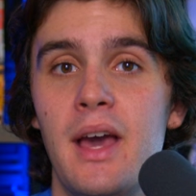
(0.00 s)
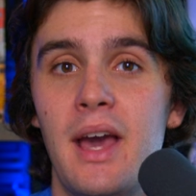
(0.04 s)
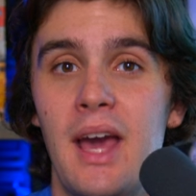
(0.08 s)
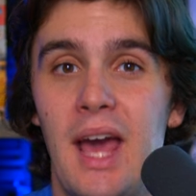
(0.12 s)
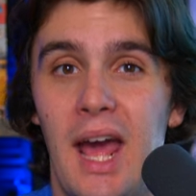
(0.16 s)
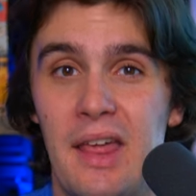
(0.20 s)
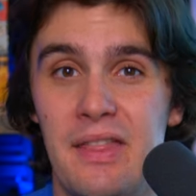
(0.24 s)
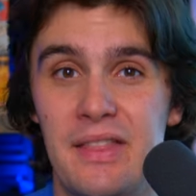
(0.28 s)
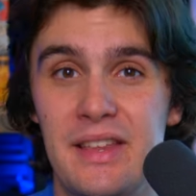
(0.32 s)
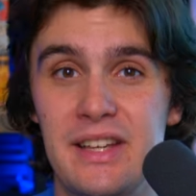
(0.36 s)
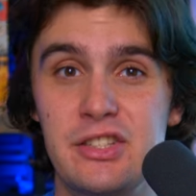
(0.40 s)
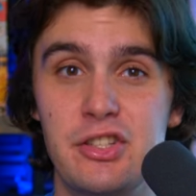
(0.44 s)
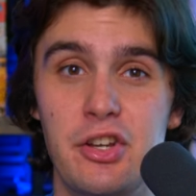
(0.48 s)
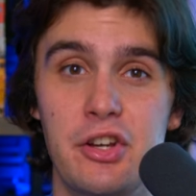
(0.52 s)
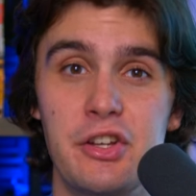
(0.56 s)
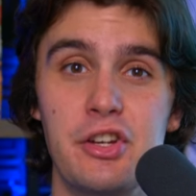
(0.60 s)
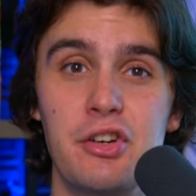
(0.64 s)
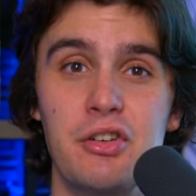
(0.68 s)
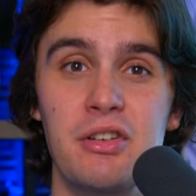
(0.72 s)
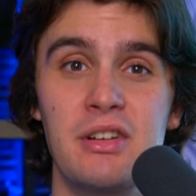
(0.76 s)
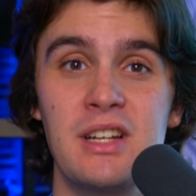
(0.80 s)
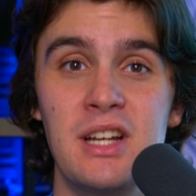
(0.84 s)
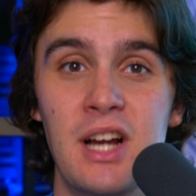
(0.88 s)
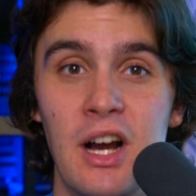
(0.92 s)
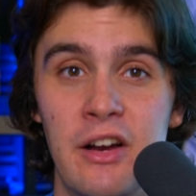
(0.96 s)
And these are your
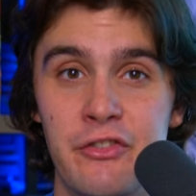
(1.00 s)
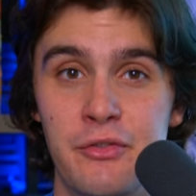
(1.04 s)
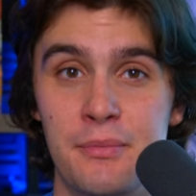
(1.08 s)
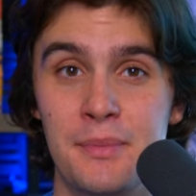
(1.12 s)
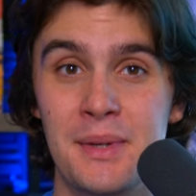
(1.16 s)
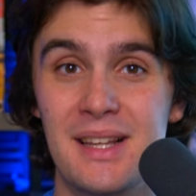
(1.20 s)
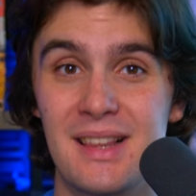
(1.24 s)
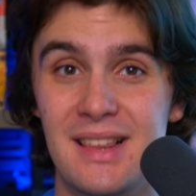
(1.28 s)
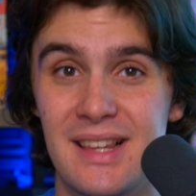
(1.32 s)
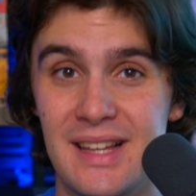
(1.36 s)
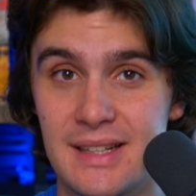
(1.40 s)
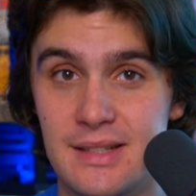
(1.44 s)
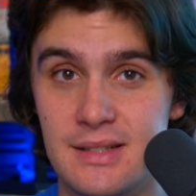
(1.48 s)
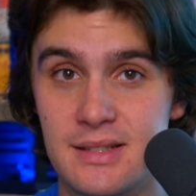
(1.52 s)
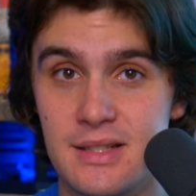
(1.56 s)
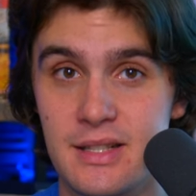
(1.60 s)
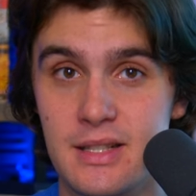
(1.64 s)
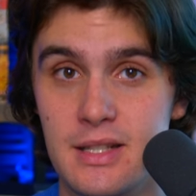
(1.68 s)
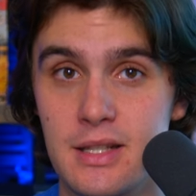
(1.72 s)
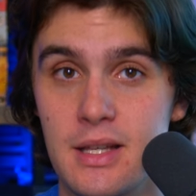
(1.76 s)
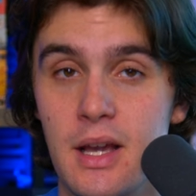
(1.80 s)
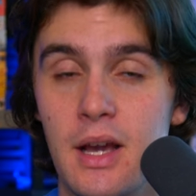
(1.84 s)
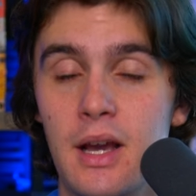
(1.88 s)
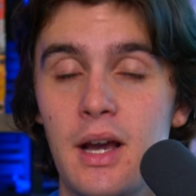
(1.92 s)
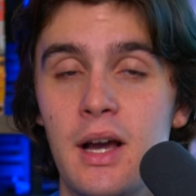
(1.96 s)
government lists.